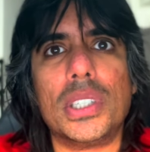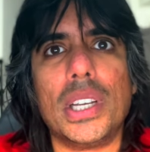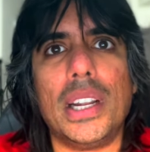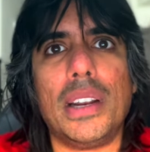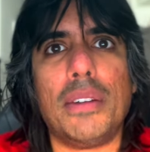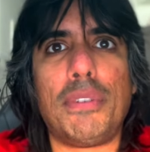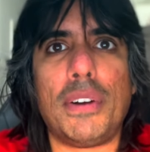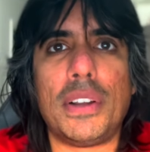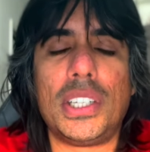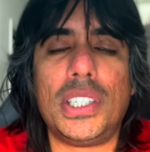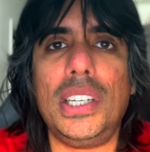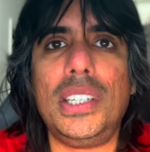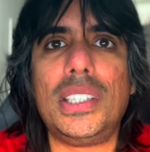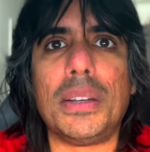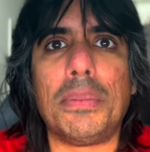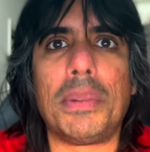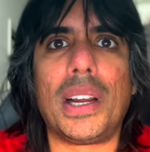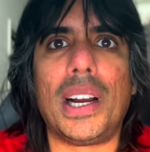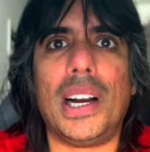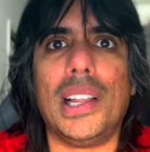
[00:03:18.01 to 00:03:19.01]
And if I see
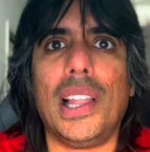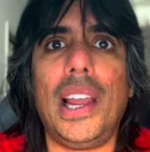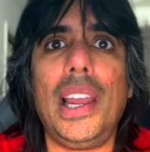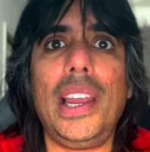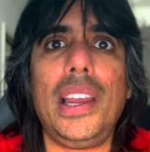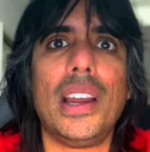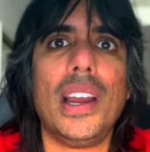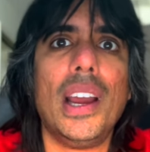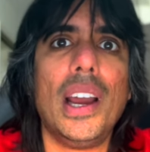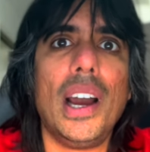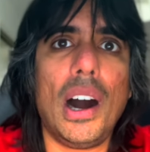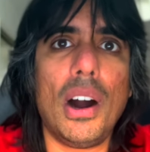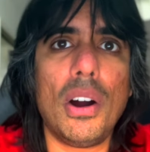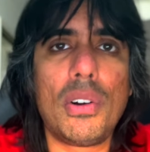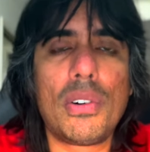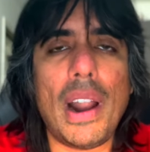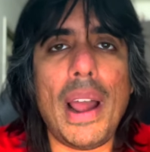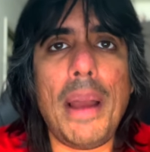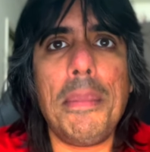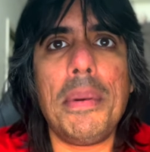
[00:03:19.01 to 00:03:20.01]
something I like, I'll
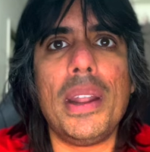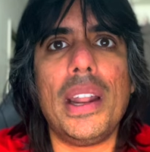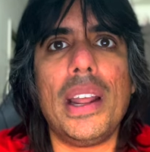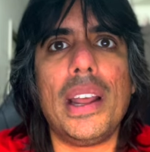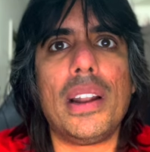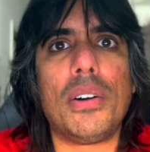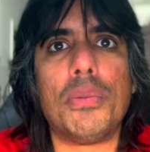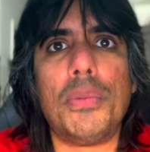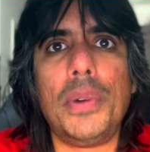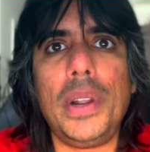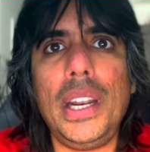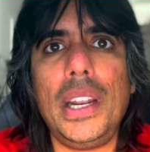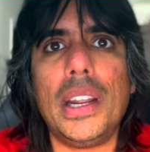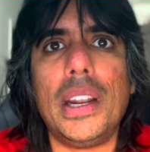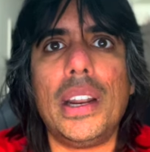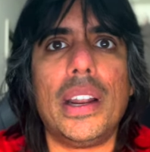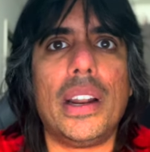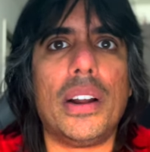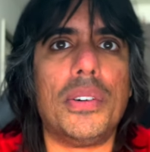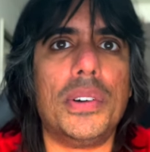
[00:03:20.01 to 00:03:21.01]
grab it and I'll read
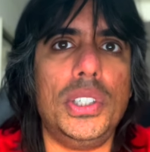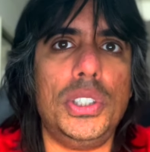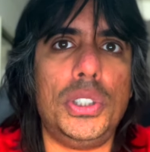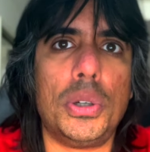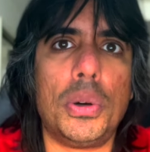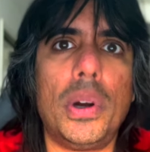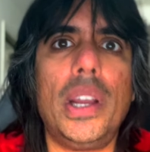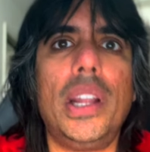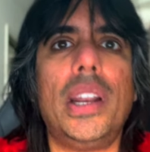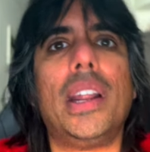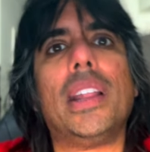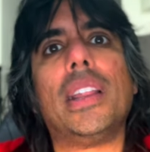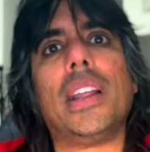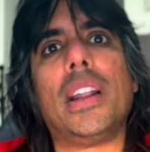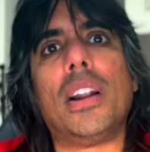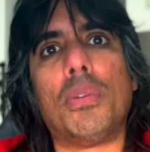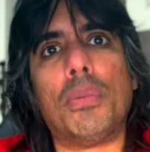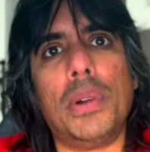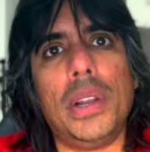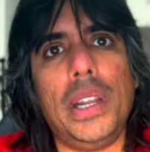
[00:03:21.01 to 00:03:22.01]
it and I'll enjoy it. And then
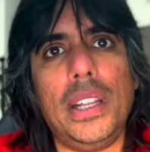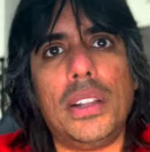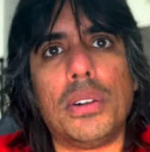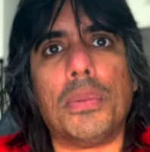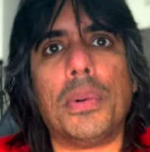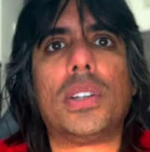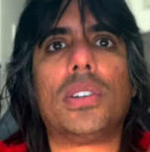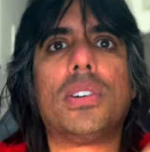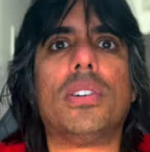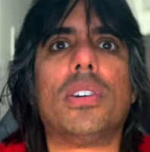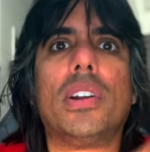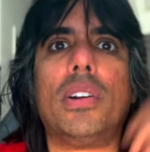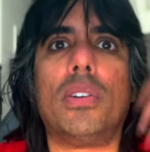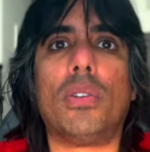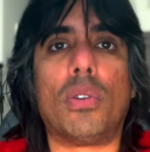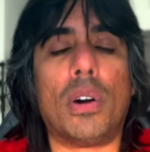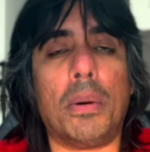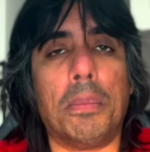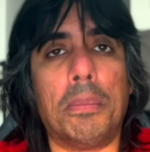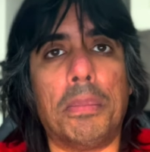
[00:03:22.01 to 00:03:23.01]
I'll either return it
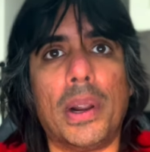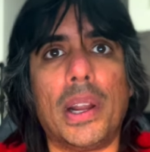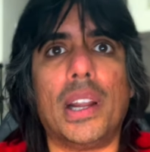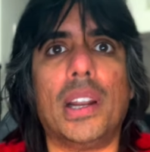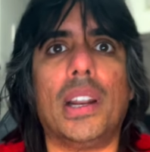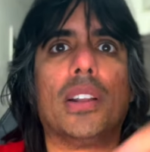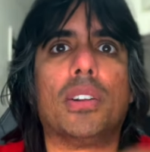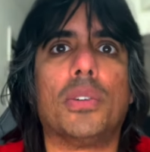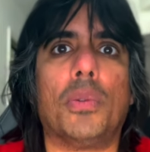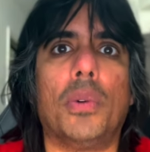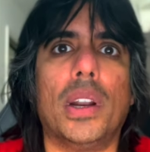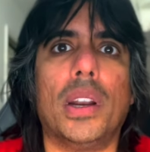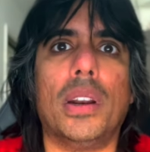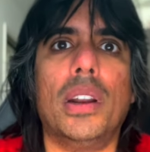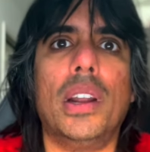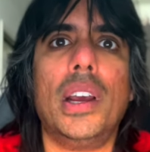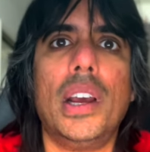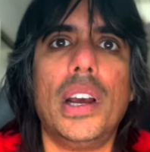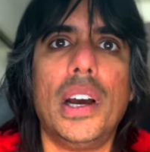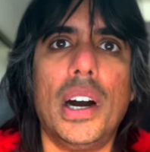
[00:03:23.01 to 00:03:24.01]
or I'll bring another one
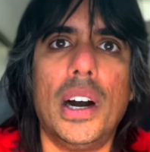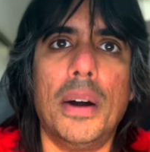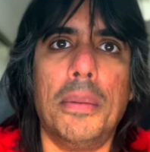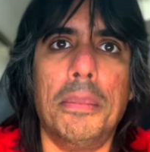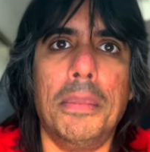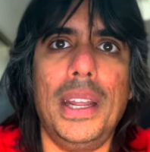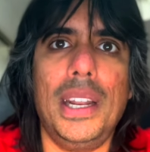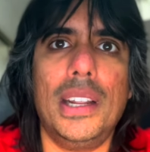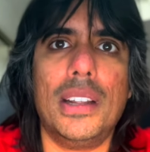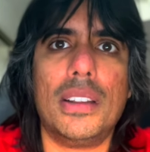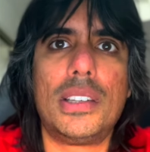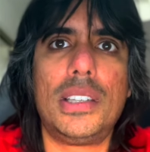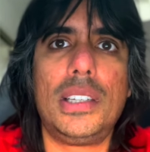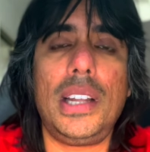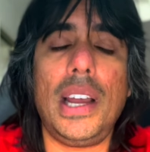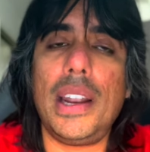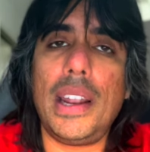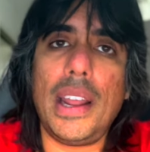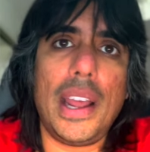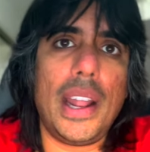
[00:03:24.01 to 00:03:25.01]
in its
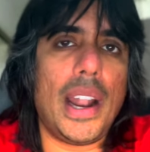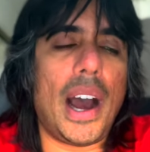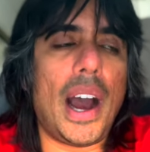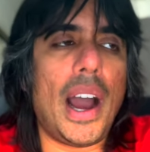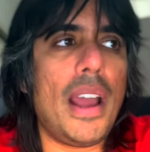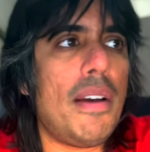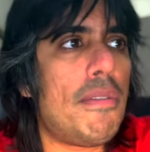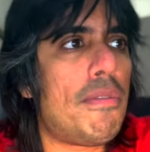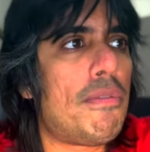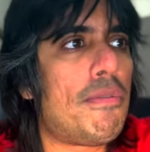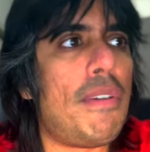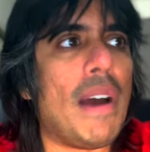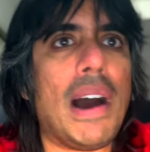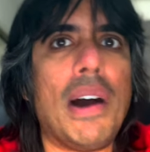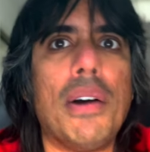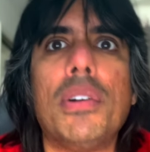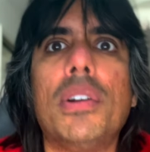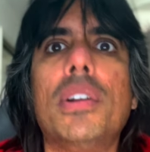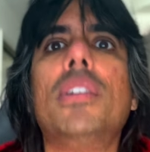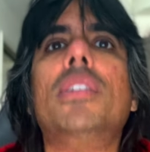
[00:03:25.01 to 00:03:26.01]
stead. And I have
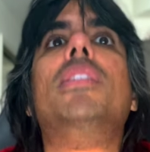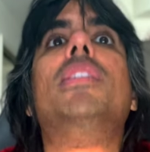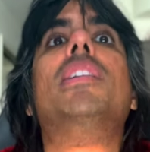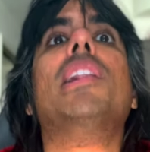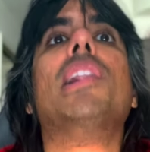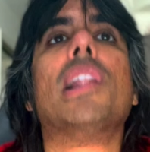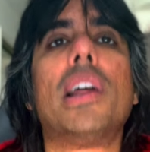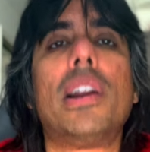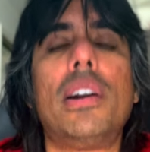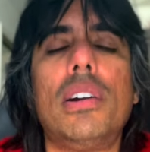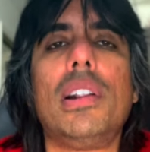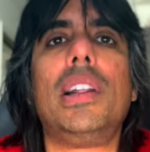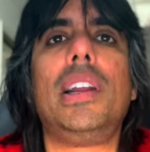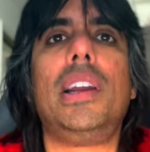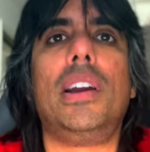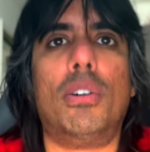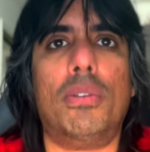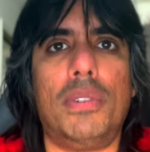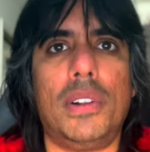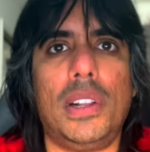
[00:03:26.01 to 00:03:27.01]
found literally
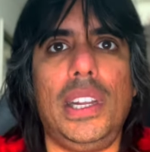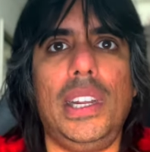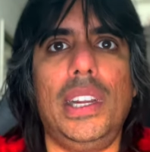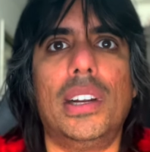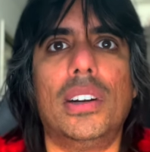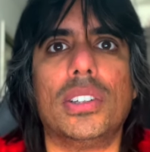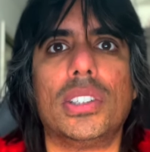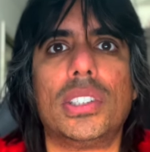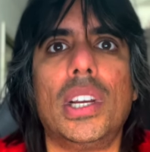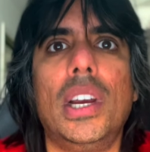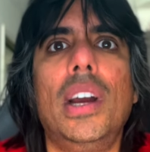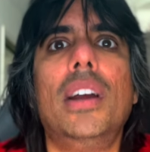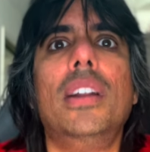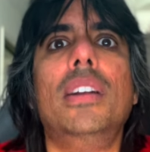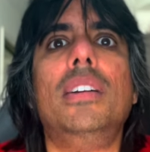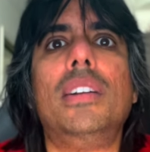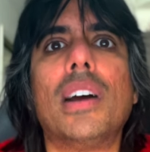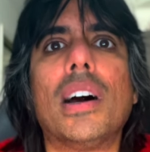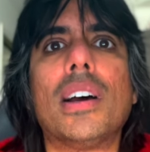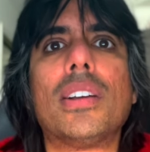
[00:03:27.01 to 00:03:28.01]
over the years,
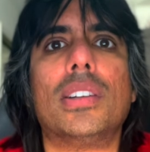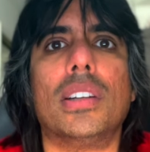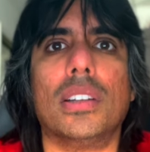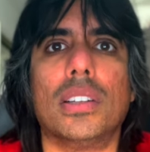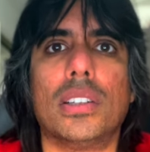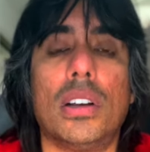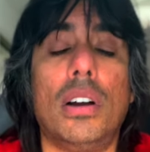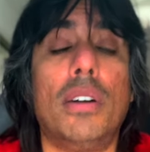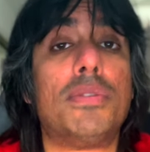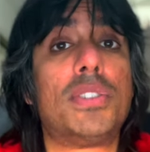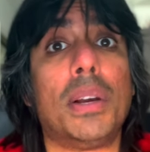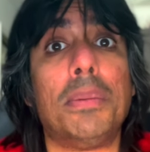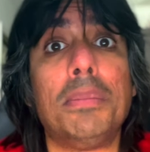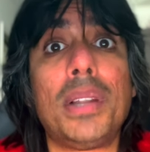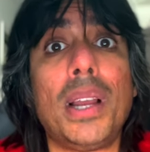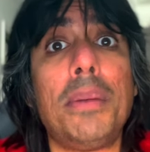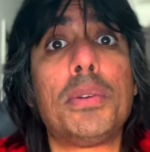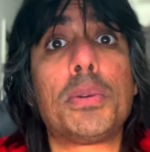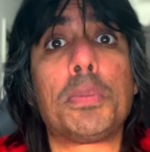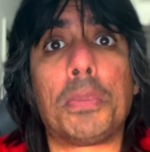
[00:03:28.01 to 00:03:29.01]
dozens of
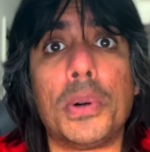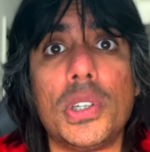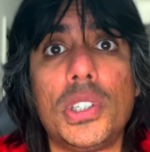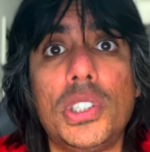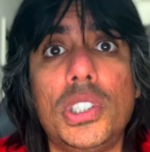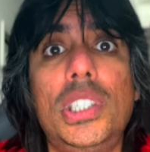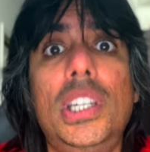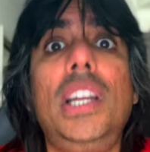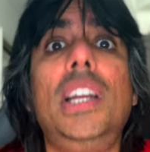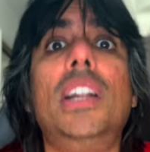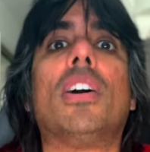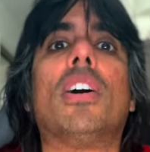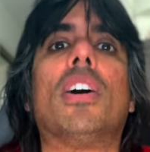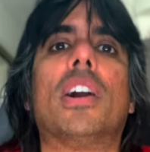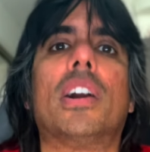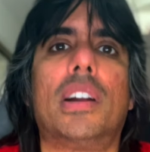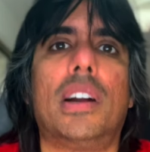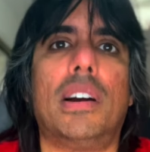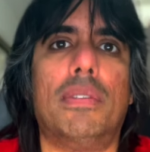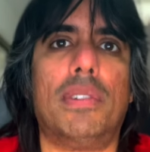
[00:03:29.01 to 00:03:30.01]
sometimes pristine
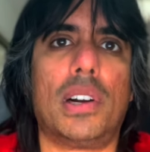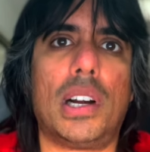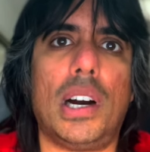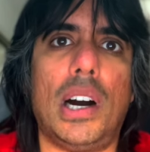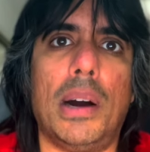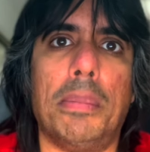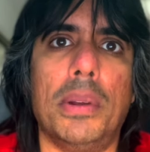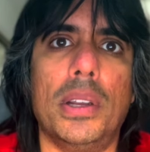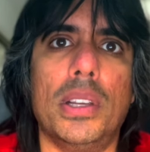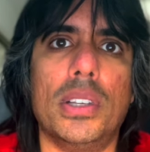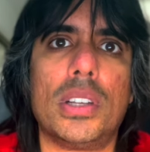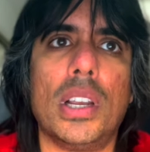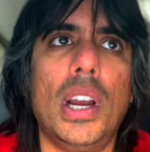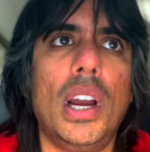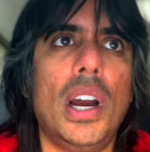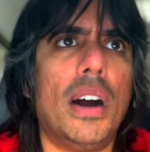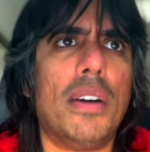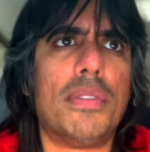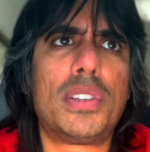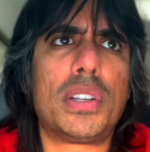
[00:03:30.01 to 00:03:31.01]
hardcover copies
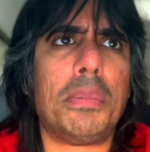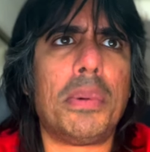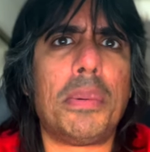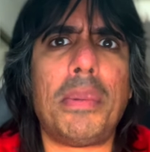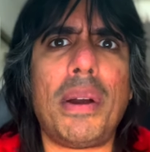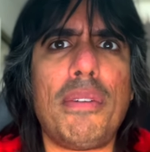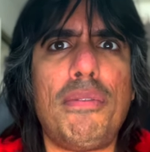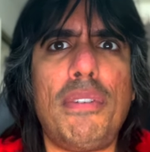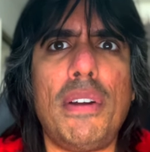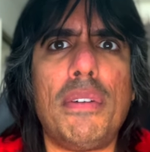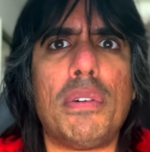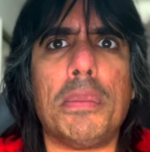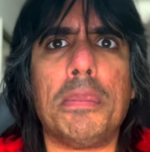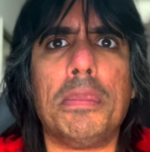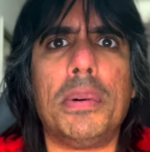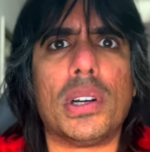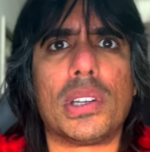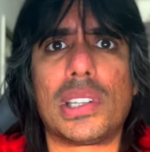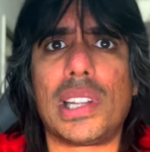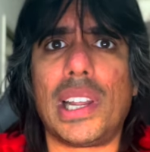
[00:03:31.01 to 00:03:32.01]
of some of my favorite
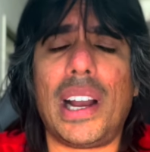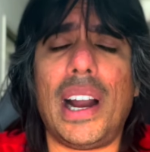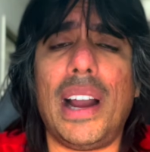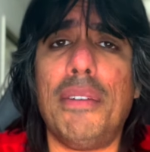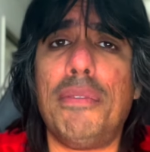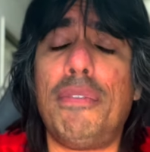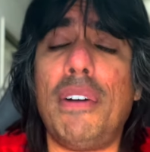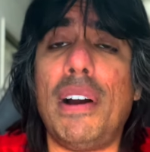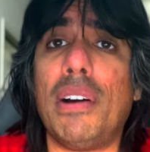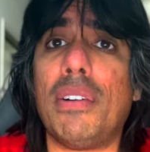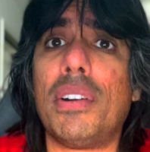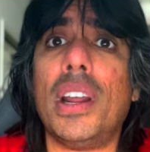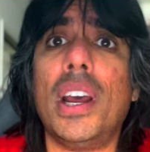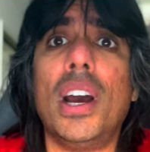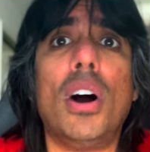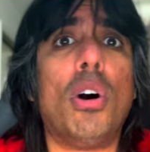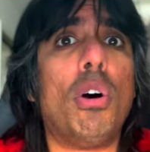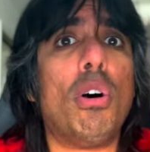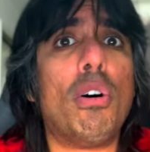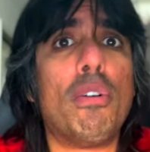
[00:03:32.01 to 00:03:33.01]
books. Like I've found
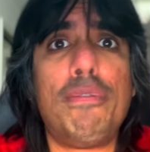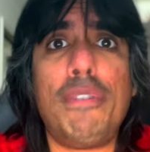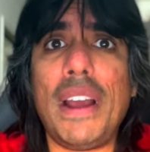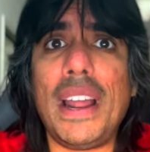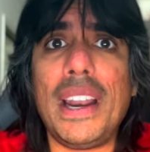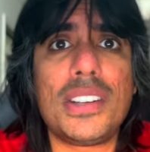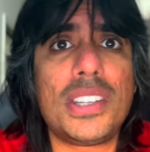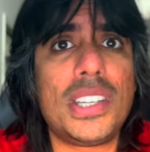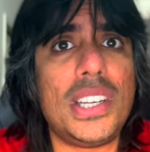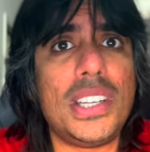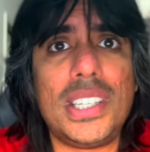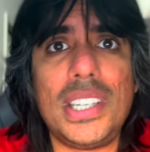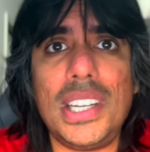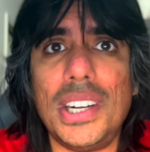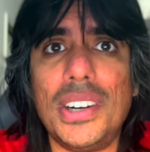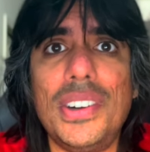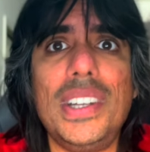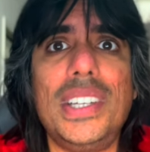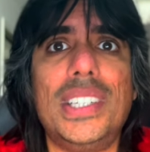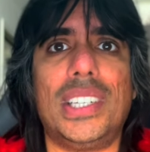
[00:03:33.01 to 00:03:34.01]
whole fantasy
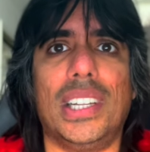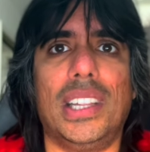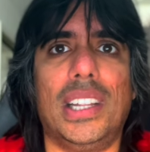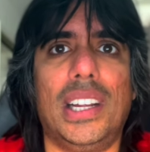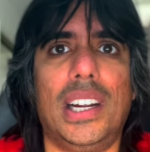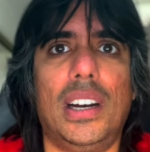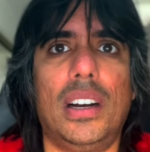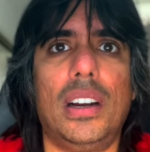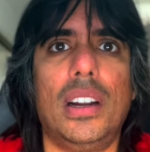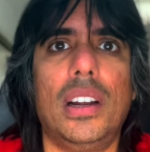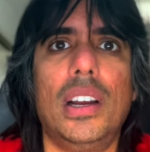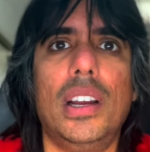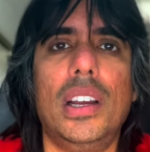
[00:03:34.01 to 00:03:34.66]
series in there.